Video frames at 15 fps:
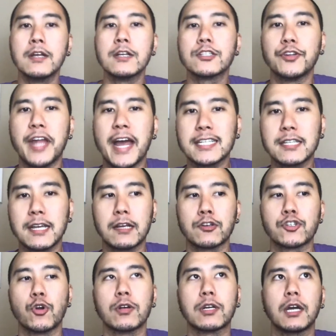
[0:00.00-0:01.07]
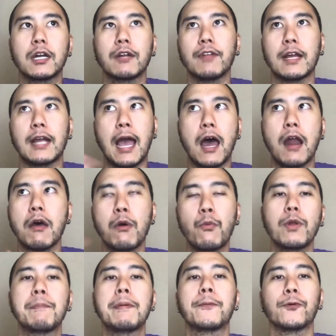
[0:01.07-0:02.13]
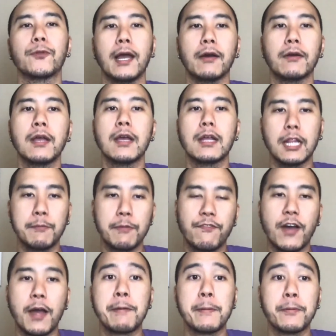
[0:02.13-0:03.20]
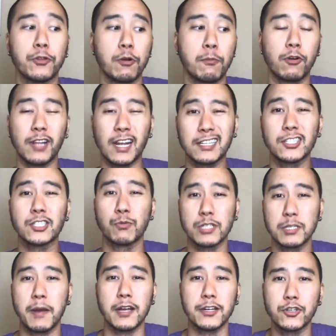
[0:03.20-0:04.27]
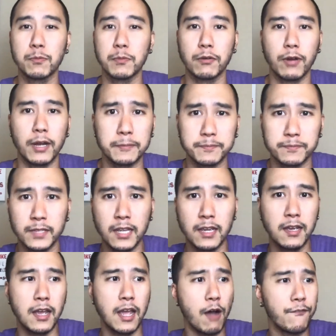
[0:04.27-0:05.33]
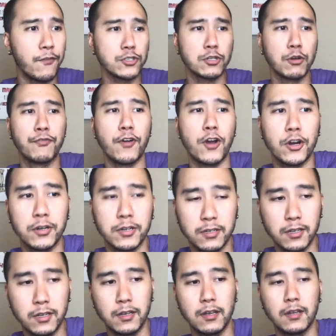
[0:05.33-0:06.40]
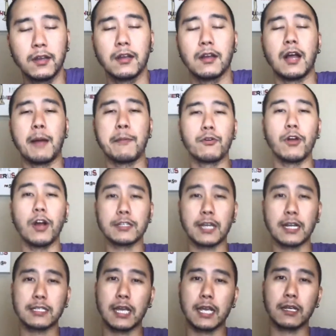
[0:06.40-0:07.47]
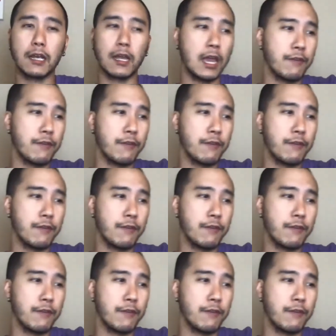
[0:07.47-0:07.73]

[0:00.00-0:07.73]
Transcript: So that's like a shortcut of like how to weed people out. Let me find people that are more likely to respond to me, right? Helpful so far? I'll be real, I gotta take.